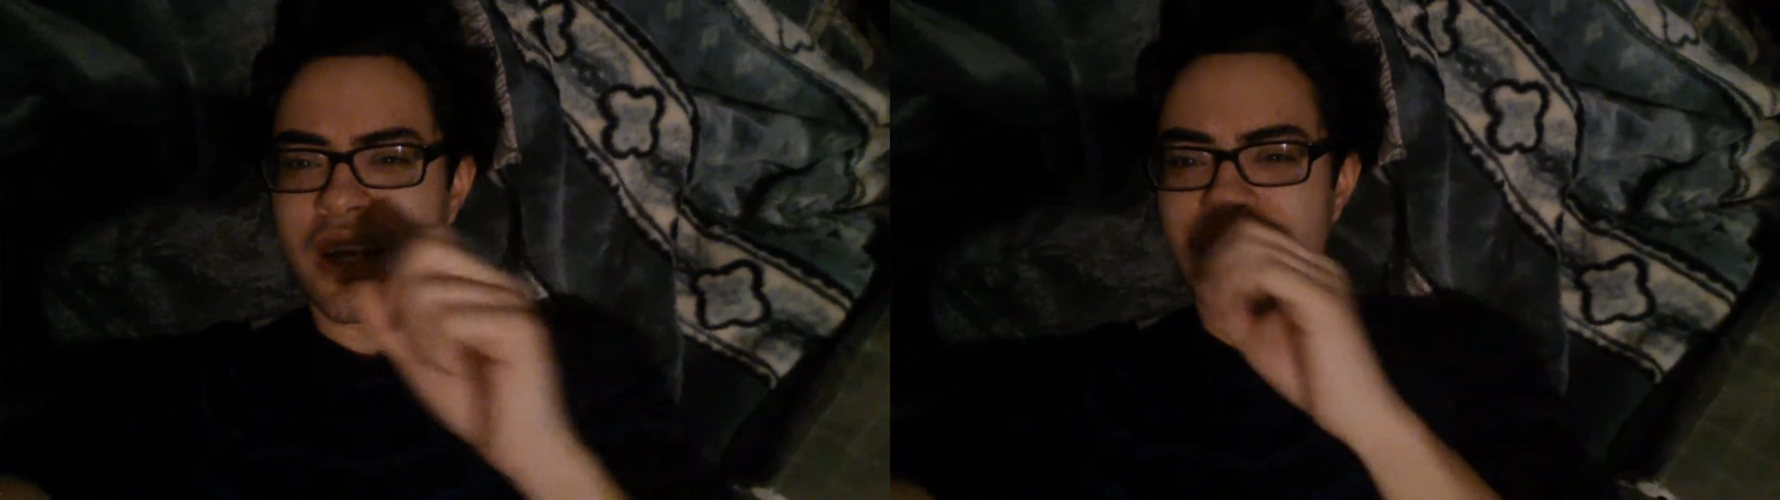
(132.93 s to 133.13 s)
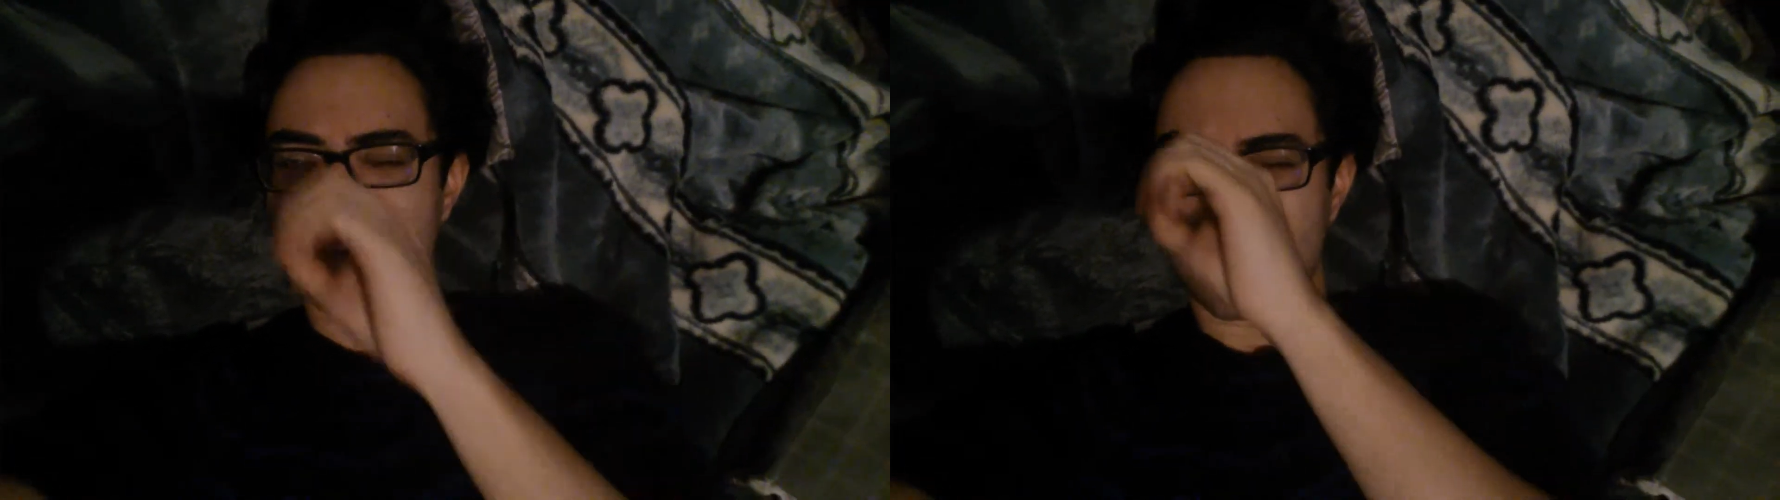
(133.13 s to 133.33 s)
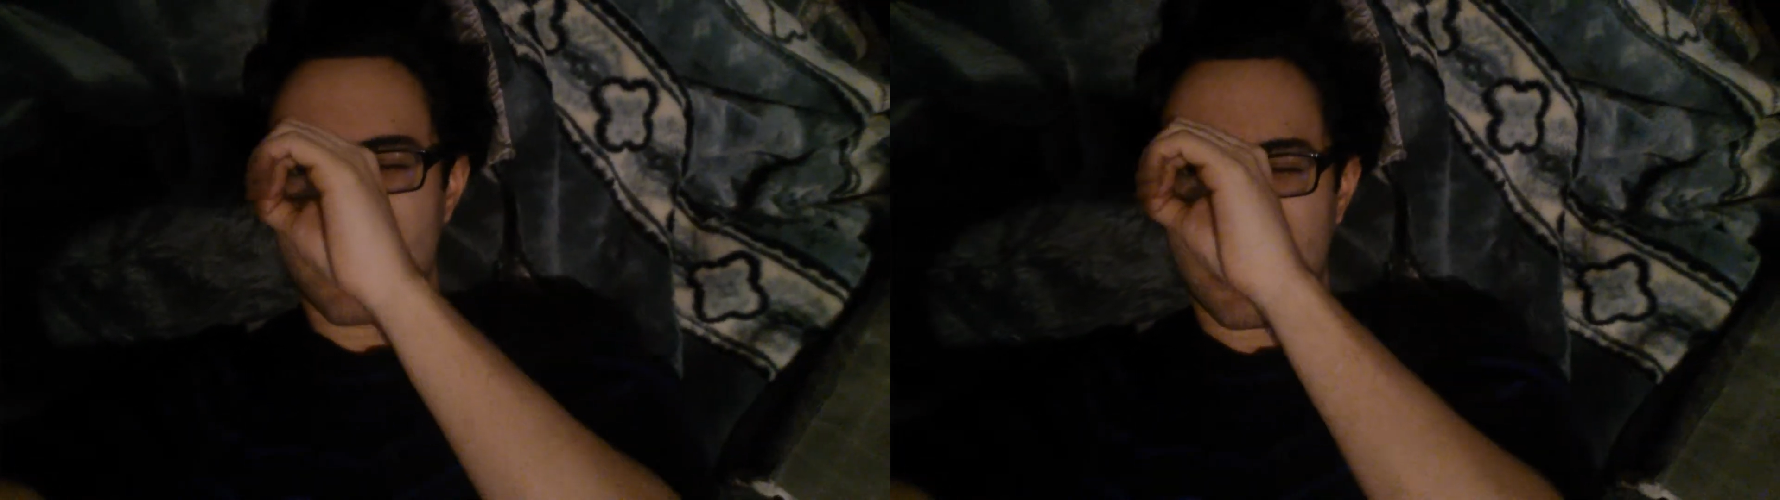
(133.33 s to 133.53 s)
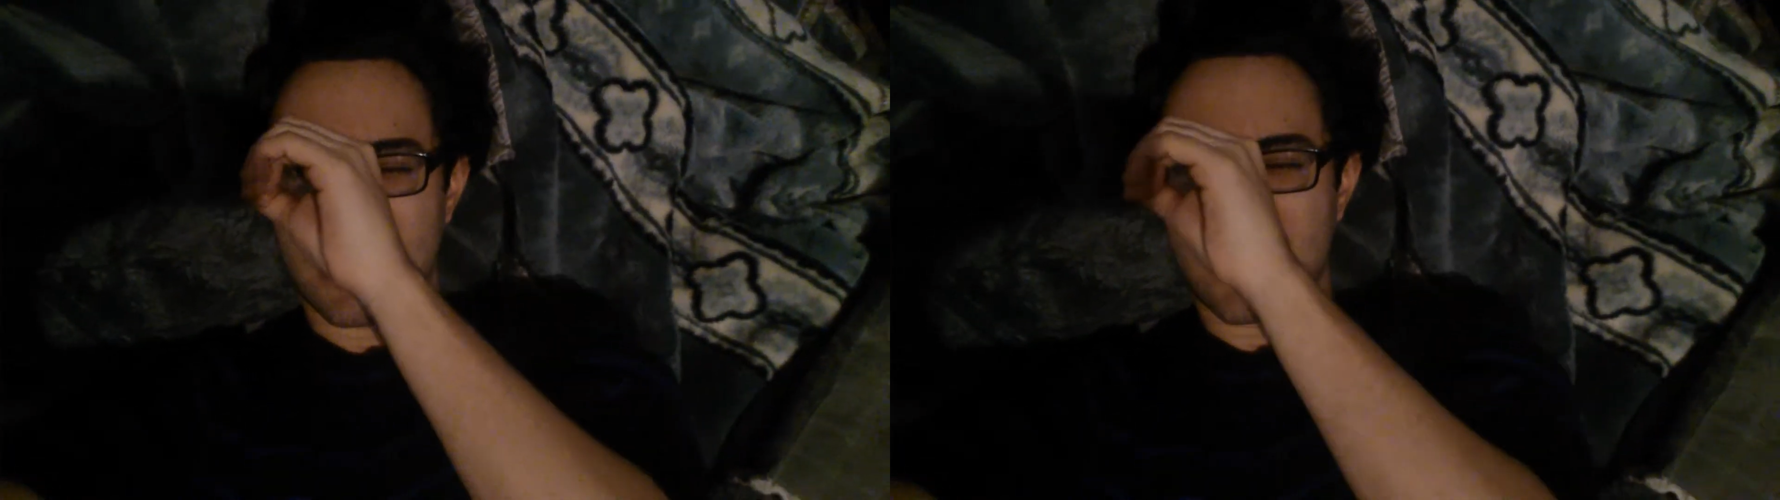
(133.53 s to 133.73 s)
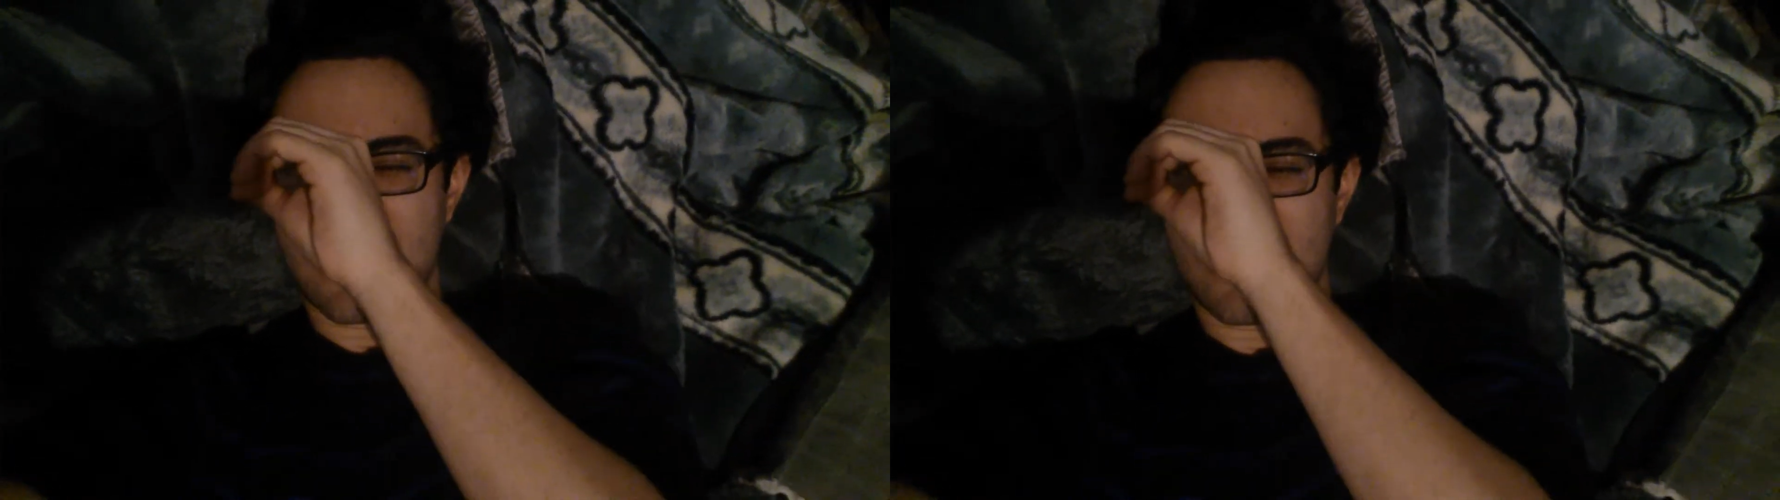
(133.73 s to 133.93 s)
and there's only like
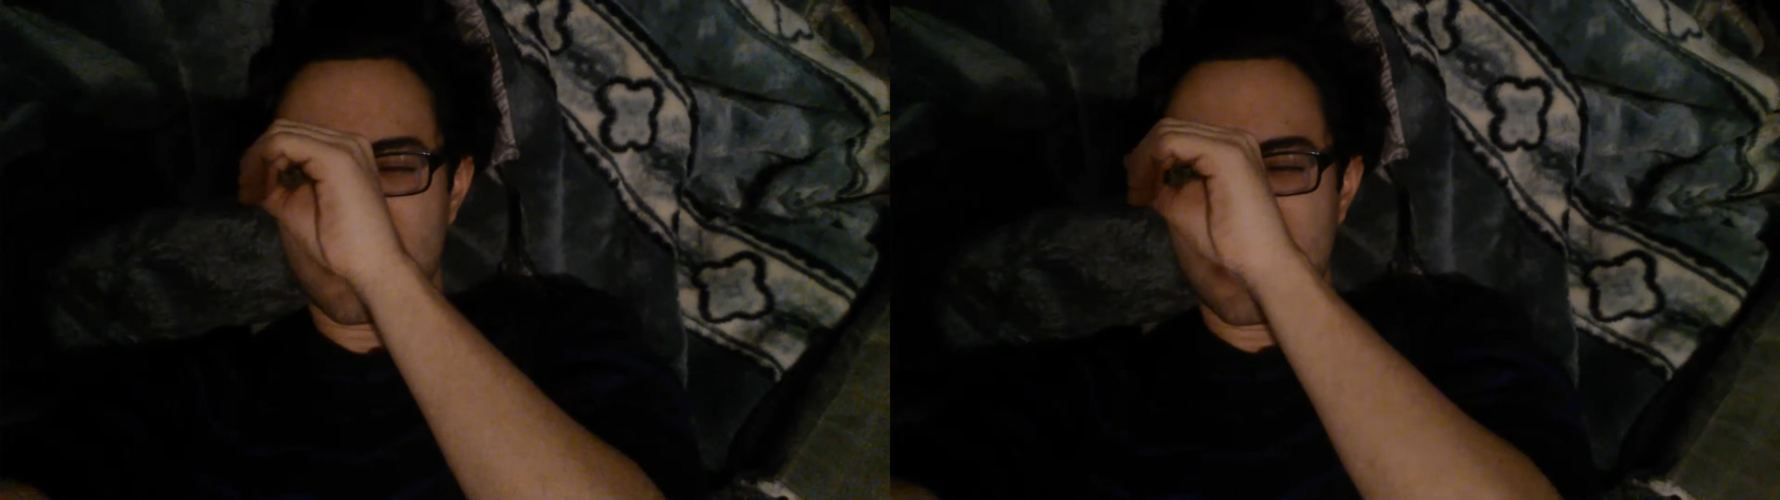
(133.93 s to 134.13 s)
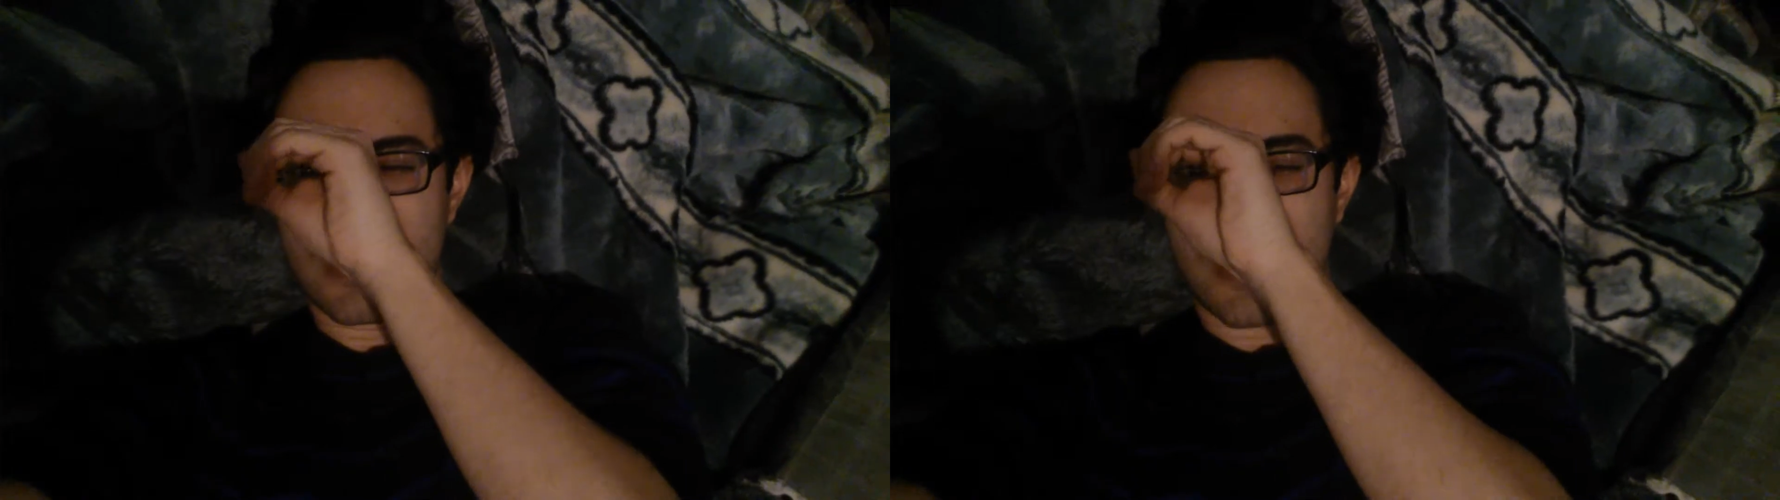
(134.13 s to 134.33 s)
a little